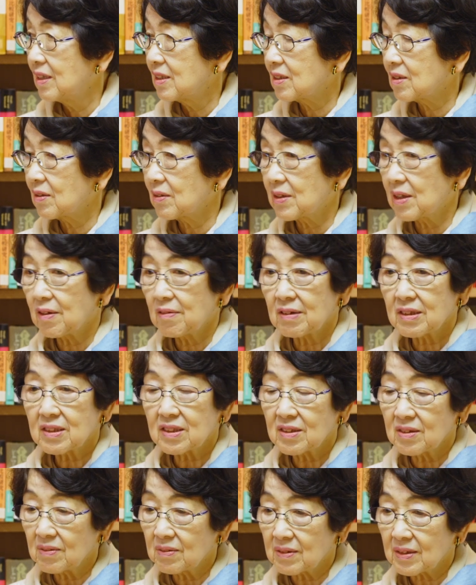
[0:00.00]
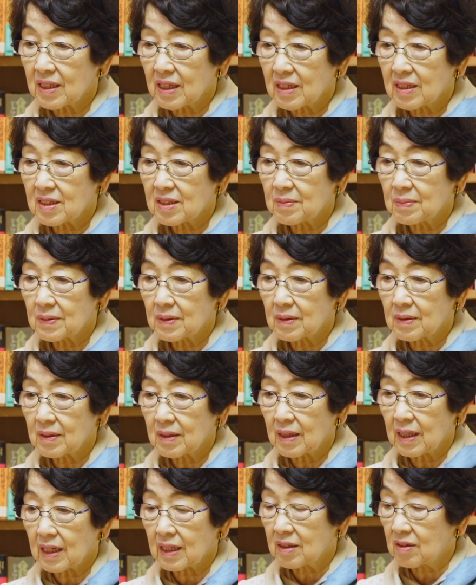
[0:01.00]
So there was no textbook
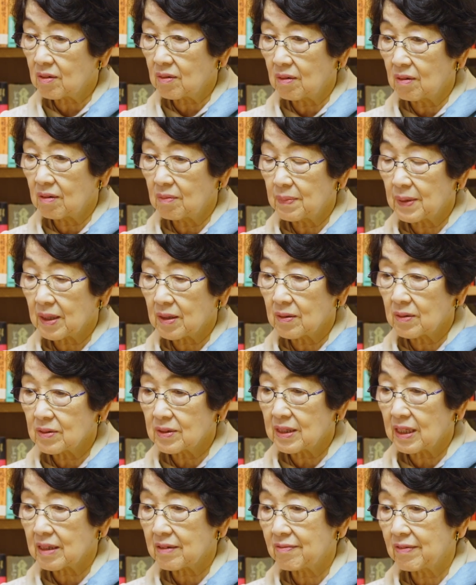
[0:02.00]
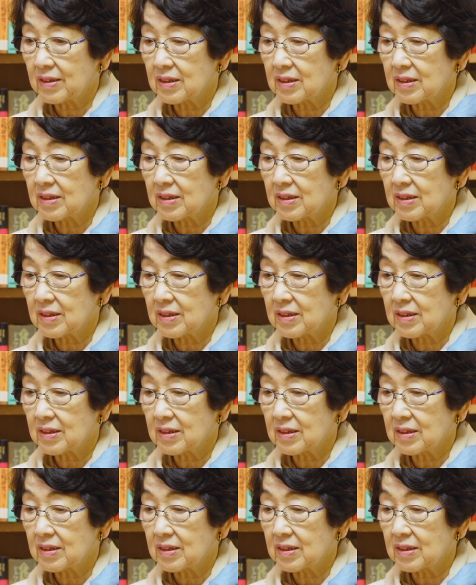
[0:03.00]
at all because that